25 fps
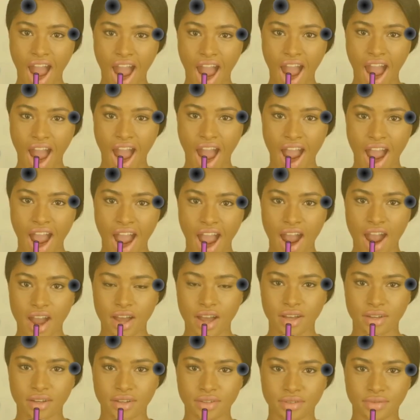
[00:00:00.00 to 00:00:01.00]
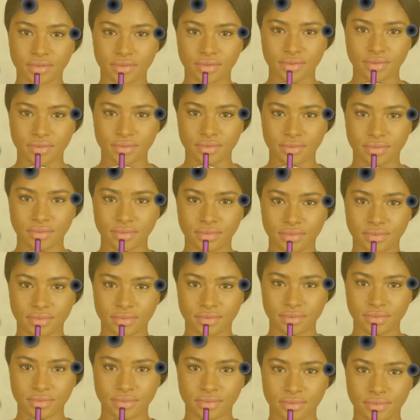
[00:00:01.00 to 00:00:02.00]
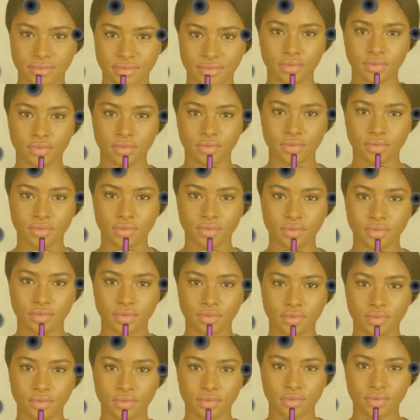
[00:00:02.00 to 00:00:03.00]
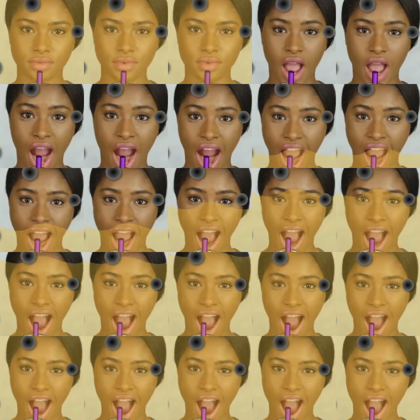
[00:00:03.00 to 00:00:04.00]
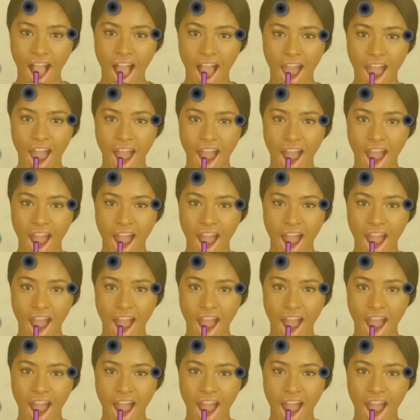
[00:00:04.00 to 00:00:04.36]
see here, go down, copy this,